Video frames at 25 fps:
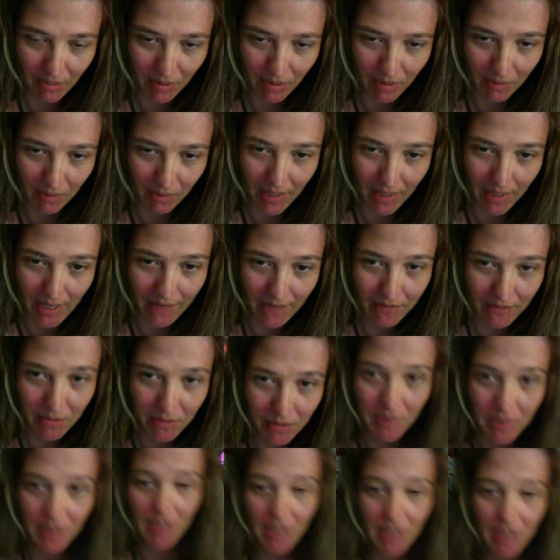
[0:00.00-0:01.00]
it would have to
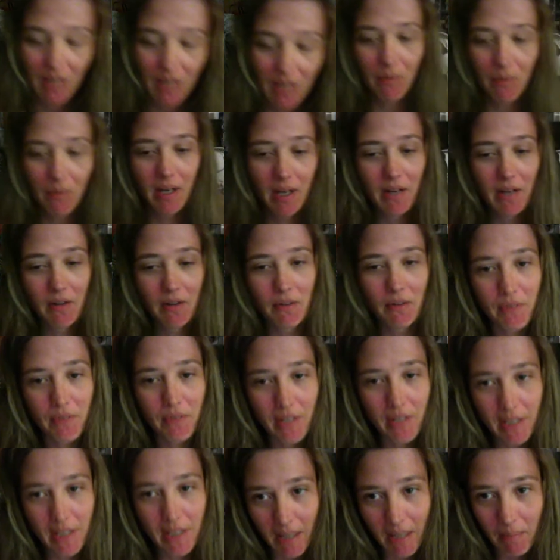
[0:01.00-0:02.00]
be that way. I don't
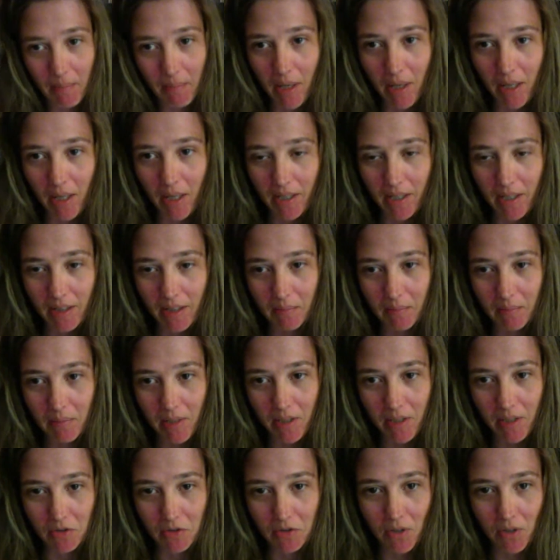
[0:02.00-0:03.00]
think that body could
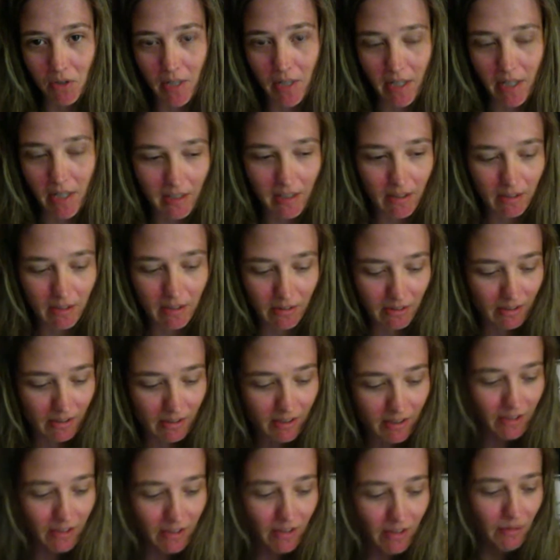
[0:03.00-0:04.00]
be straight.
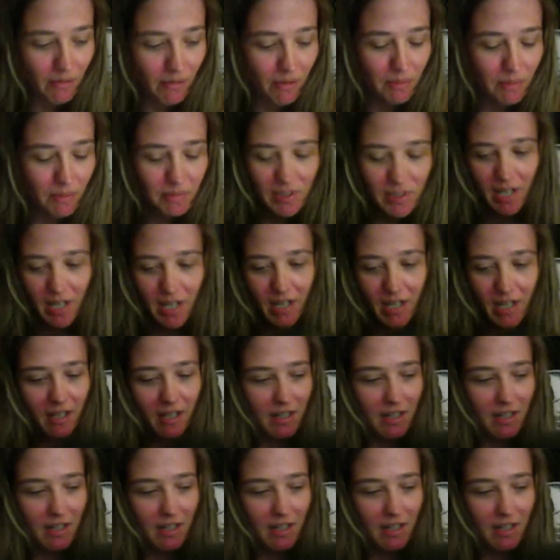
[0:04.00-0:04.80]
You know what I'm saying?